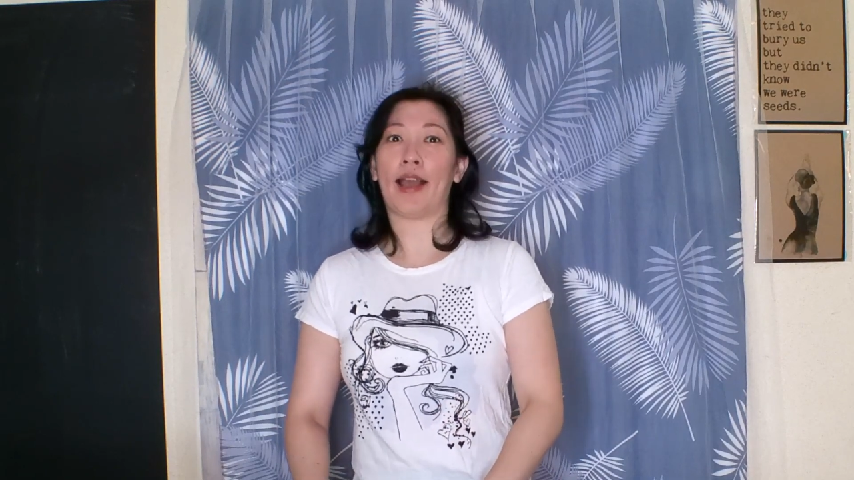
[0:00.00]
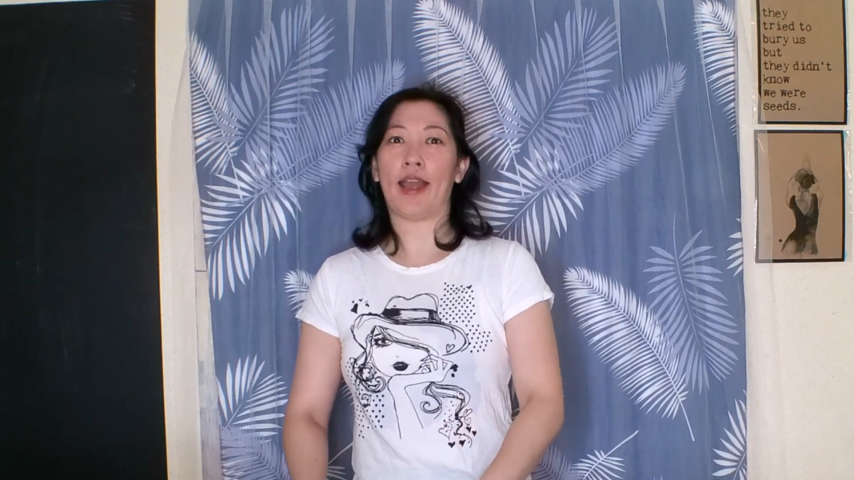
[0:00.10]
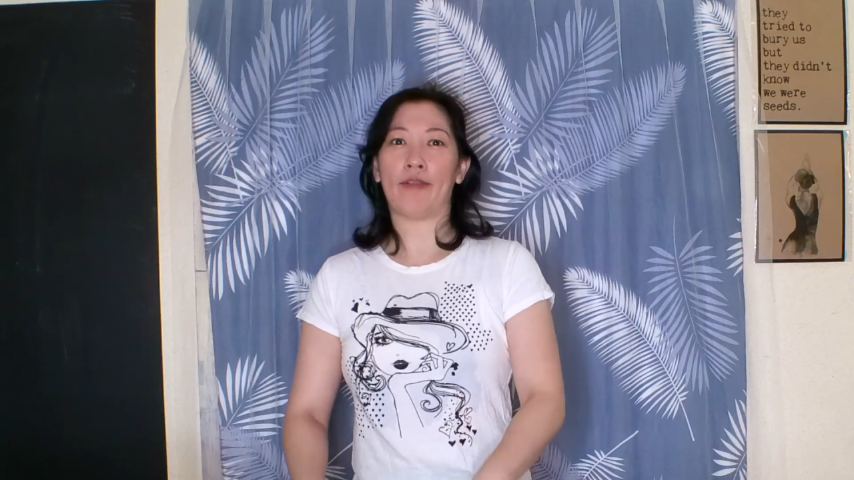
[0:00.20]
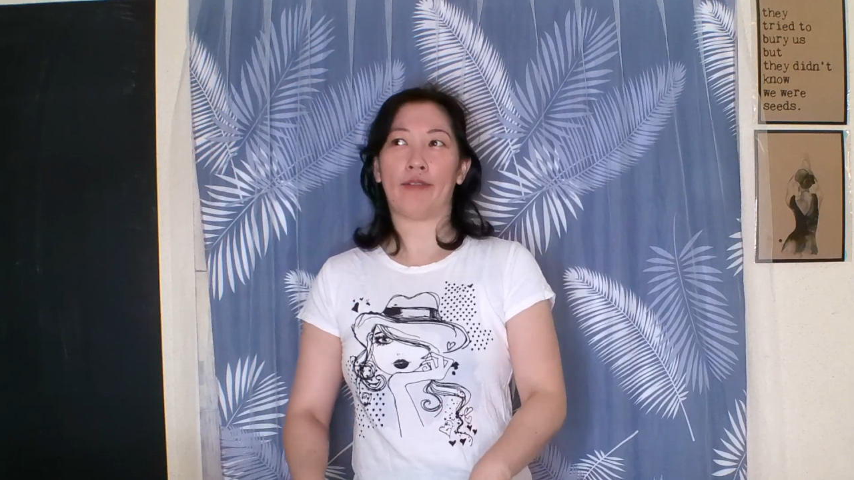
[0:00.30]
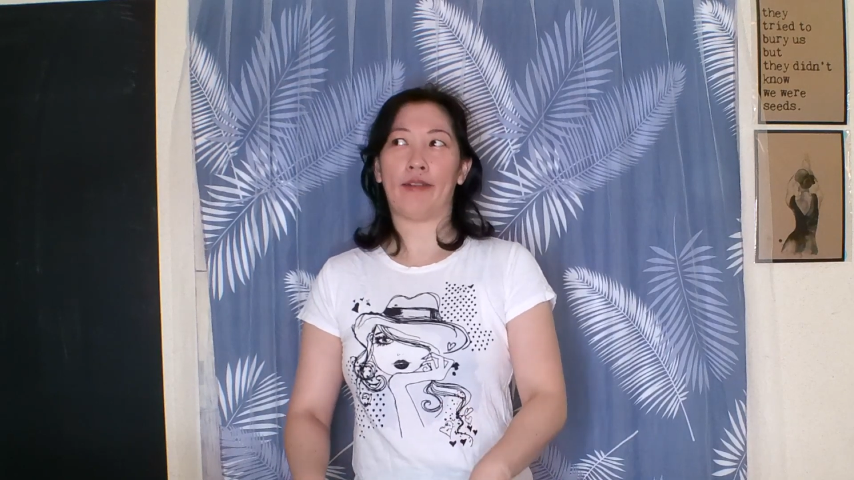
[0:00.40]
I
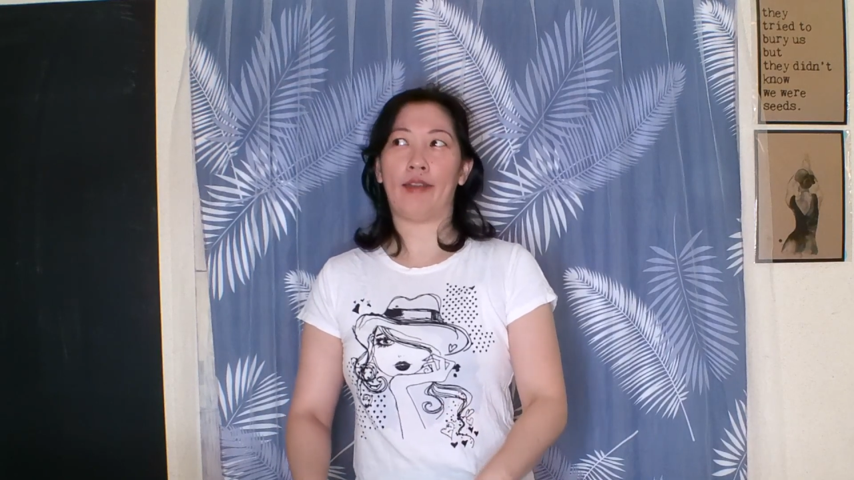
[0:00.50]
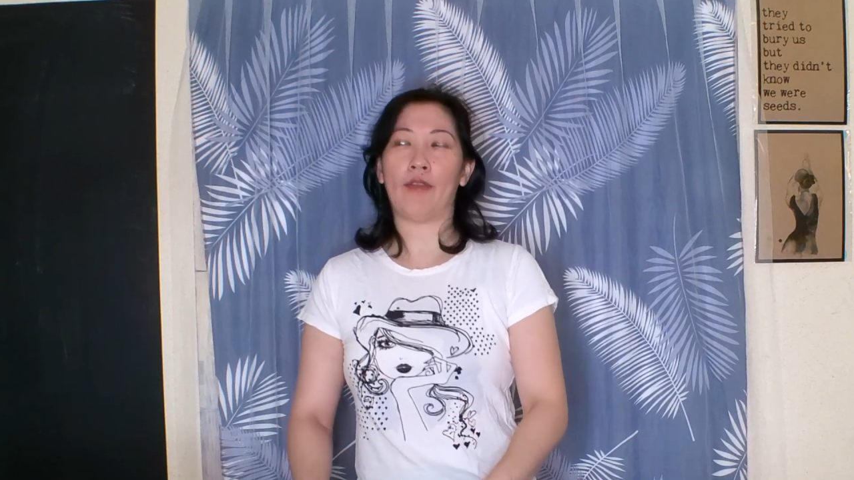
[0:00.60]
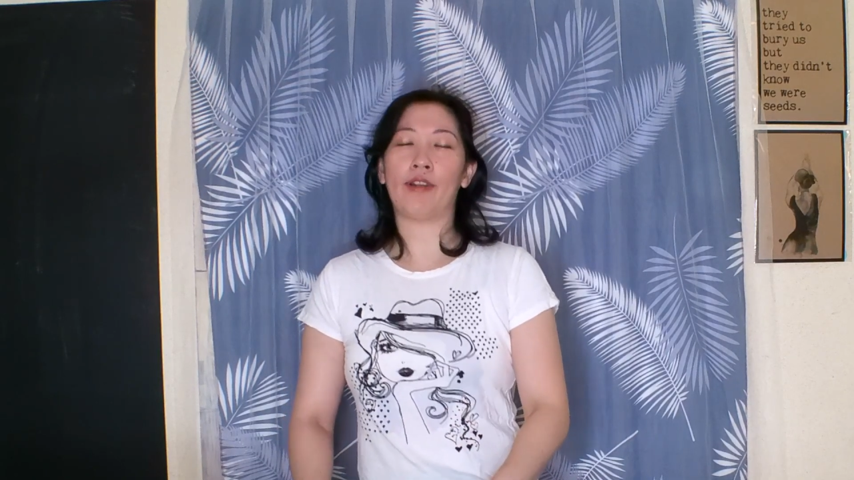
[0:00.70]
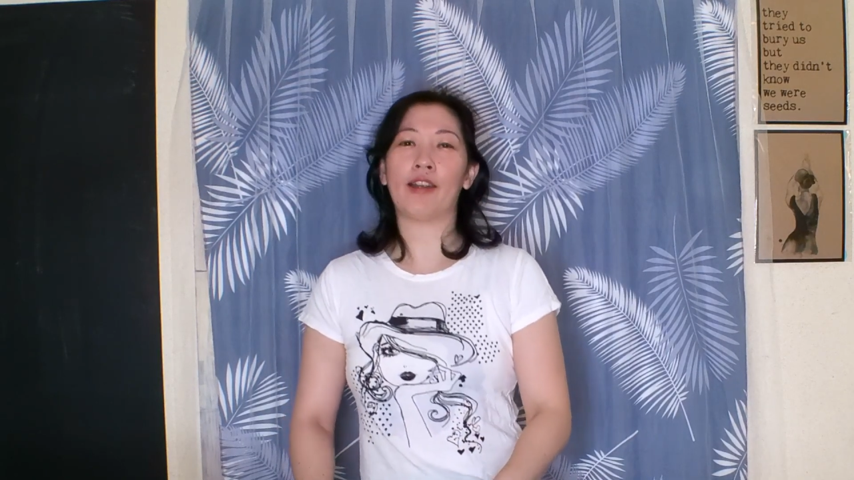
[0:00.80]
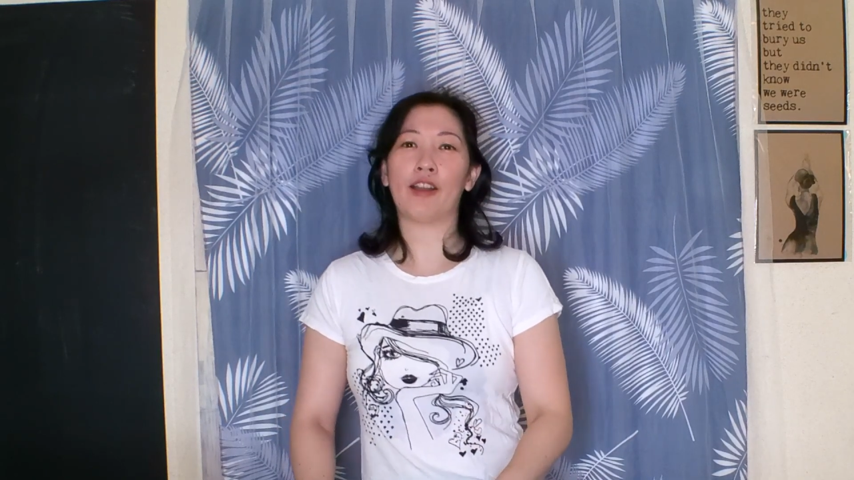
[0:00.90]
have
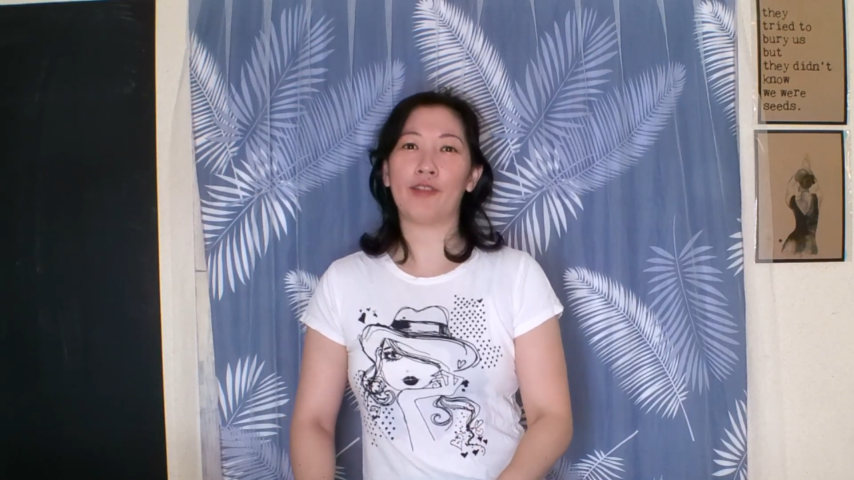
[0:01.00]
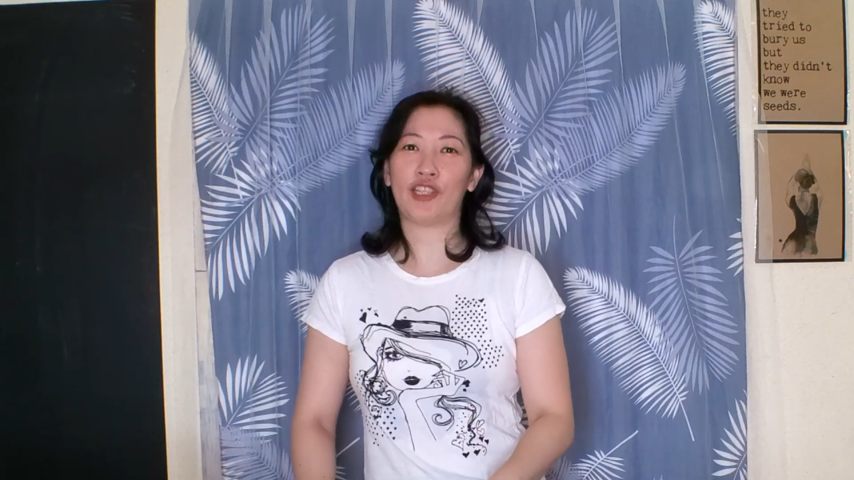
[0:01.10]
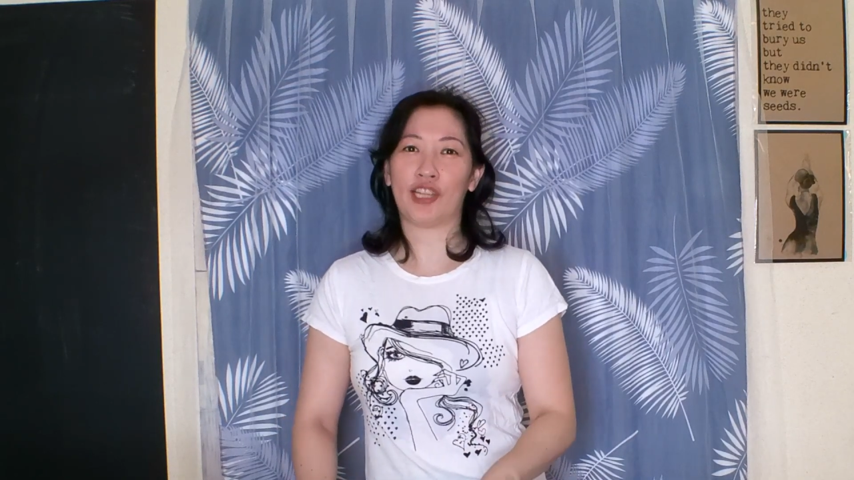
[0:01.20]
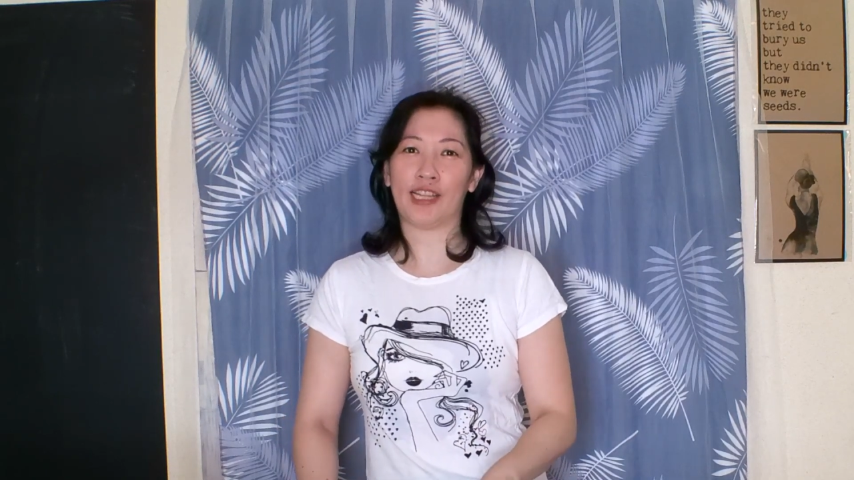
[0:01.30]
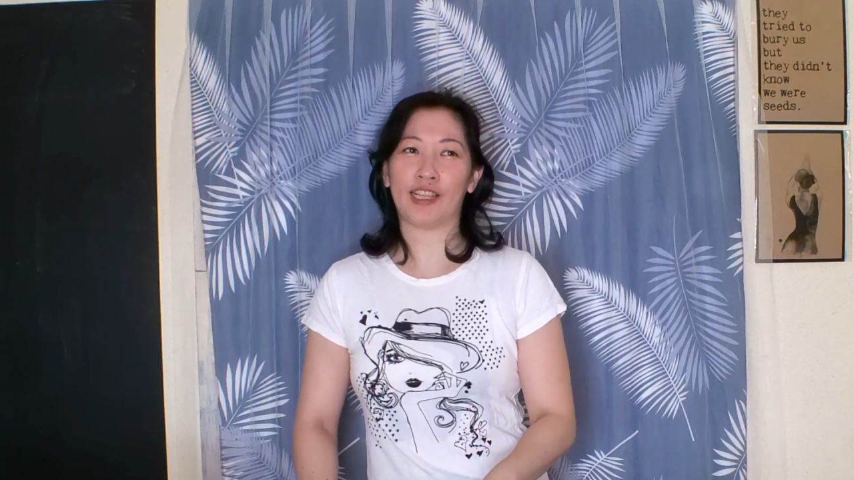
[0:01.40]
never heard of a
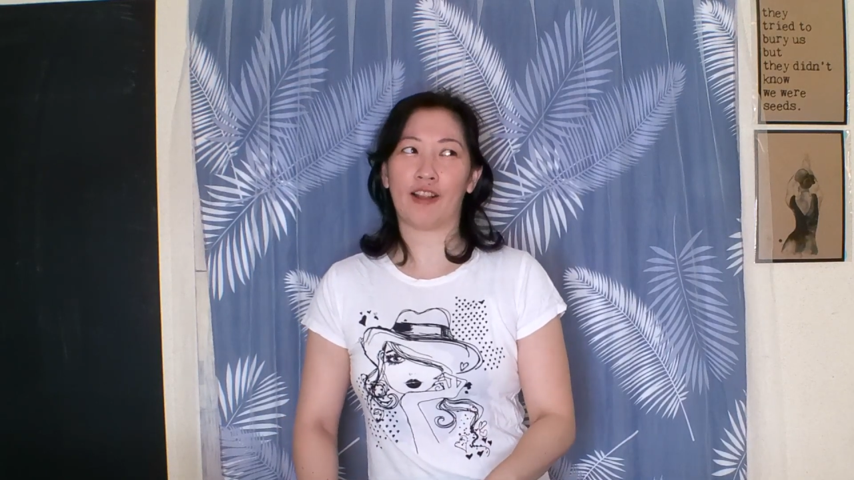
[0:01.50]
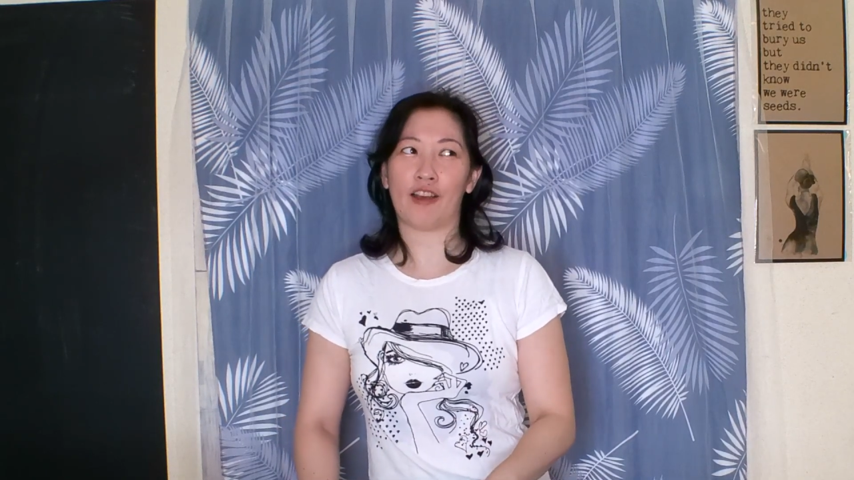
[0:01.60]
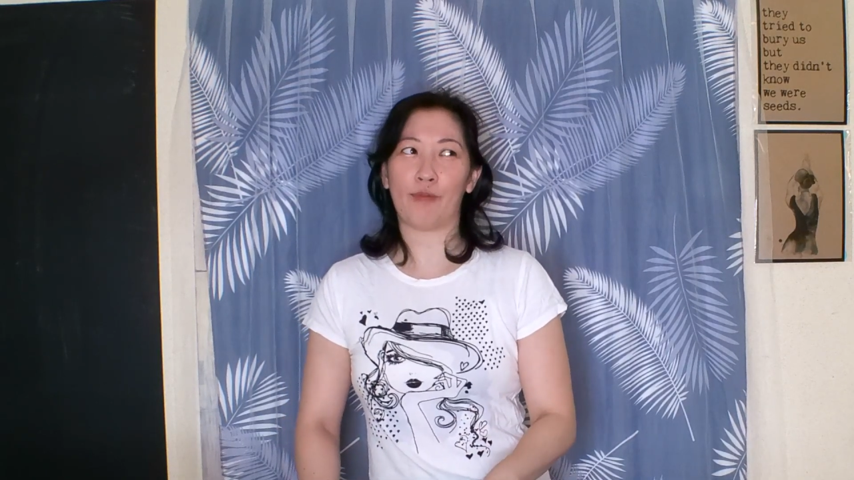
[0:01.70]
cheesecloth